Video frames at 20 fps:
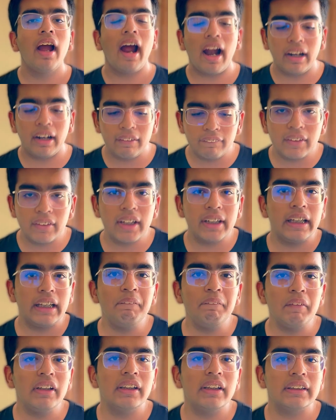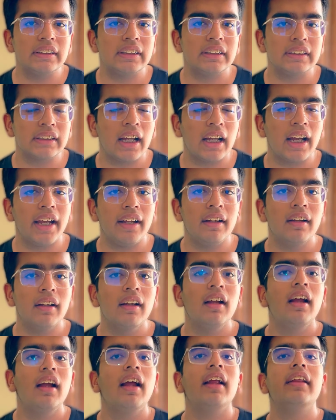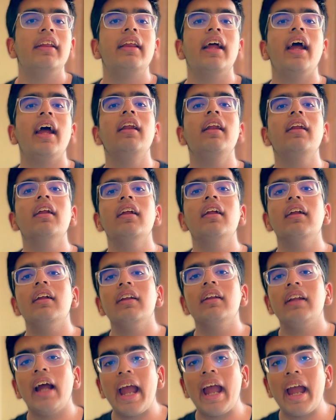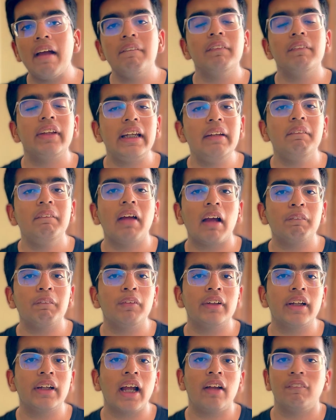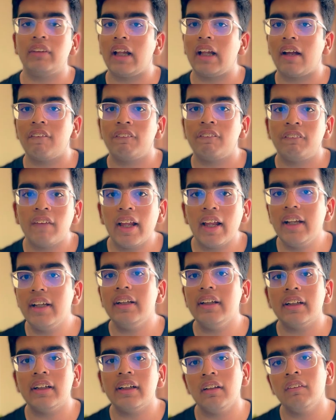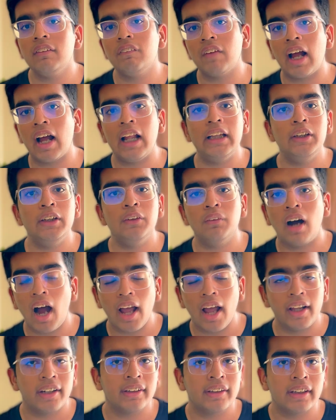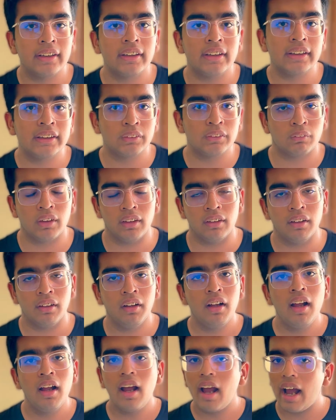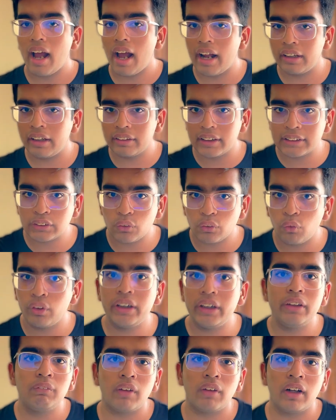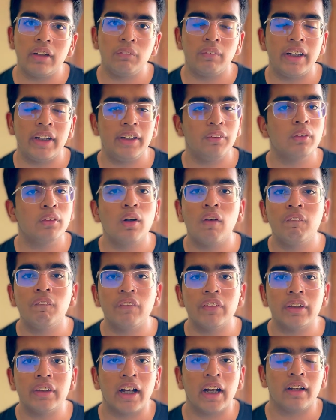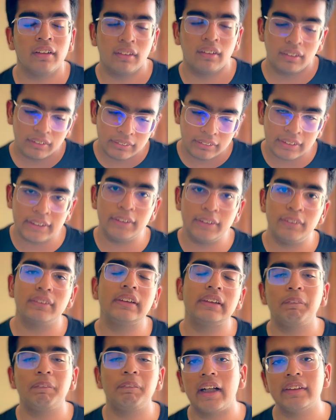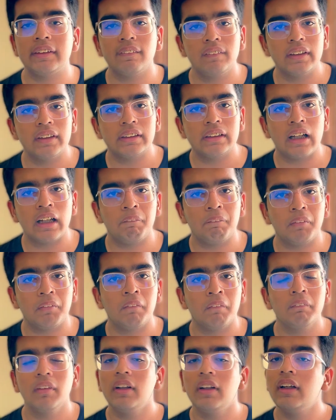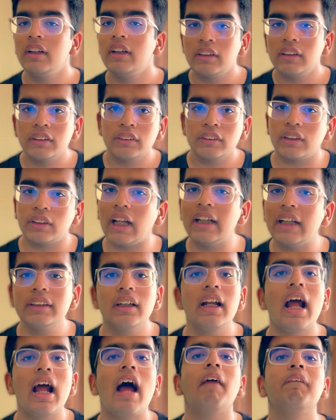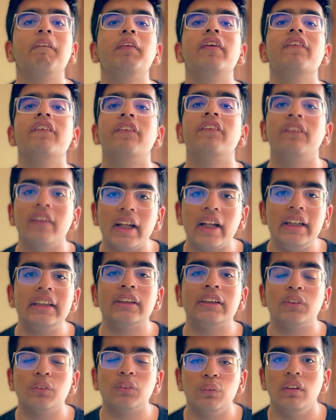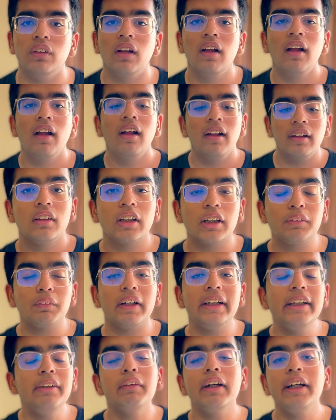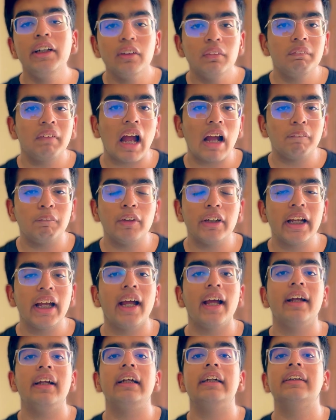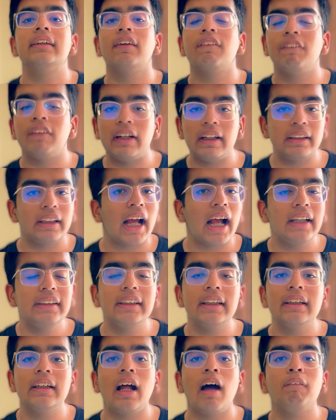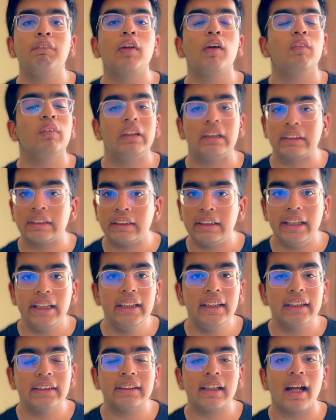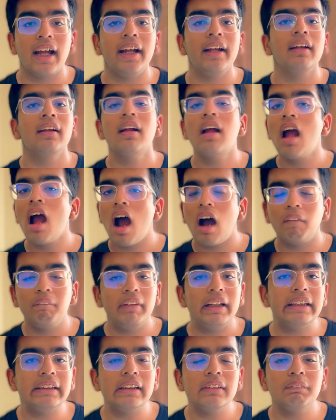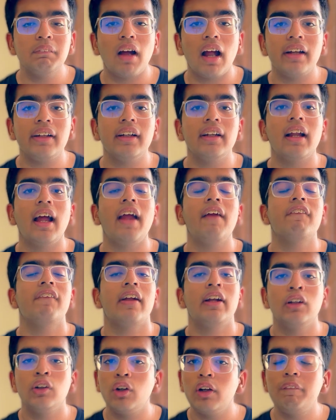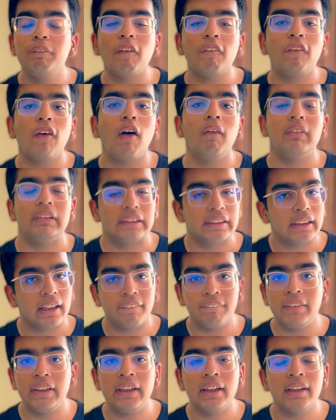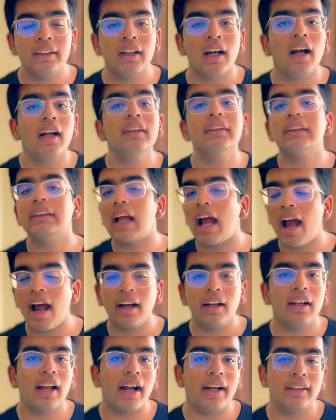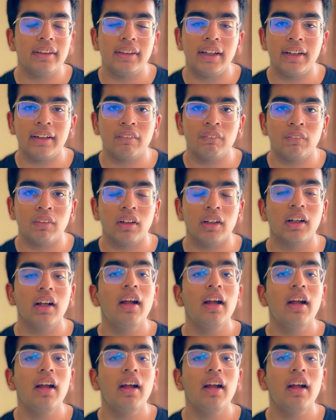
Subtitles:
And if they're keeping this design, then the M3 MacBook Air will have very little value higher than this one. And there's only one way to cope with that: reduce the price of this laptop. So that's going to happen very soon. The 2022 MacBook Air is a fantastic laptop with a sleek design, amazing battery life, and good performance in everyday tasks and light creative work.